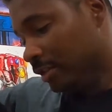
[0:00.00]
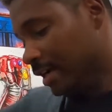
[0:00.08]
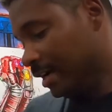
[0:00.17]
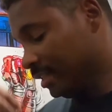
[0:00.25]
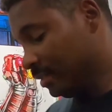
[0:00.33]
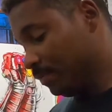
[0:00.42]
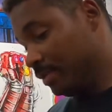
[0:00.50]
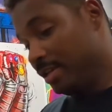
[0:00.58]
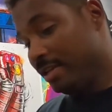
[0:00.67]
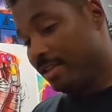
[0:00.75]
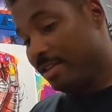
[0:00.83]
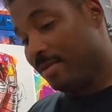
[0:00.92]
a high
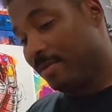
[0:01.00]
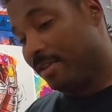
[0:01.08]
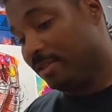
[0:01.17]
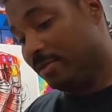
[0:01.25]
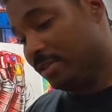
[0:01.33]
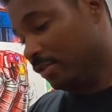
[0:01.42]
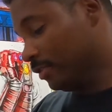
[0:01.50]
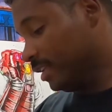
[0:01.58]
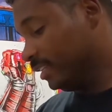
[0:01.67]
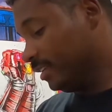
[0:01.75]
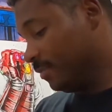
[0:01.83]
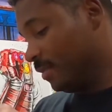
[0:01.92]
speed, yep, because there's
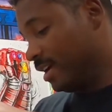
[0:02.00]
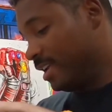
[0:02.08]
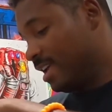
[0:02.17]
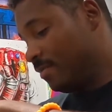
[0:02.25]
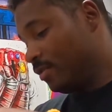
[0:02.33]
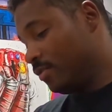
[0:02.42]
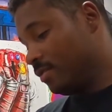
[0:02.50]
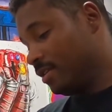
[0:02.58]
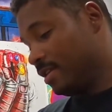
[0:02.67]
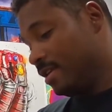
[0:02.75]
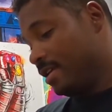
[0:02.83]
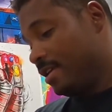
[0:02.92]
only HDMI cable.
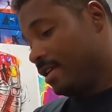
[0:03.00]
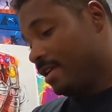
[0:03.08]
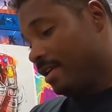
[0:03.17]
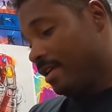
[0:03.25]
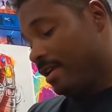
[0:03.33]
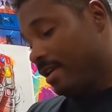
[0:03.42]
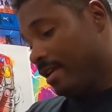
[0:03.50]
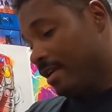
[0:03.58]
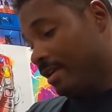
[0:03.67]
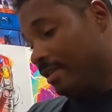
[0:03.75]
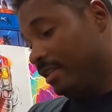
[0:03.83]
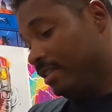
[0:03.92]

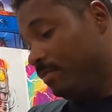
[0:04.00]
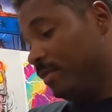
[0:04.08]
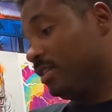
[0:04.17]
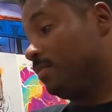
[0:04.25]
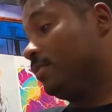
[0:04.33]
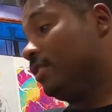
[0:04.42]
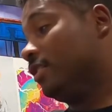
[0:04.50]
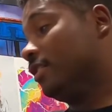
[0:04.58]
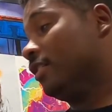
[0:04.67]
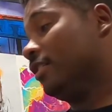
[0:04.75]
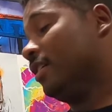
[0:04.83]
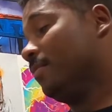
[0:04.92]
And this must be
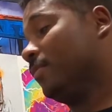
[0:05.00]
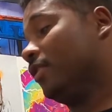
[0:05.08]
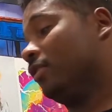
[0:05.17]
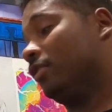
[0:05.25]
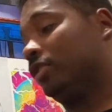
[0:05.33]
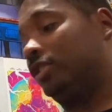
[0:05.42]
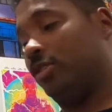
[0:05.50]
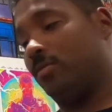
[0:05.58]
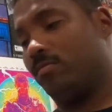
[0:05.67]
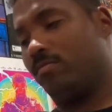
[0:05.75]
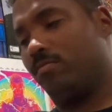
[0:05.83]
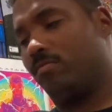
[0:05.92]
the, yep, the control,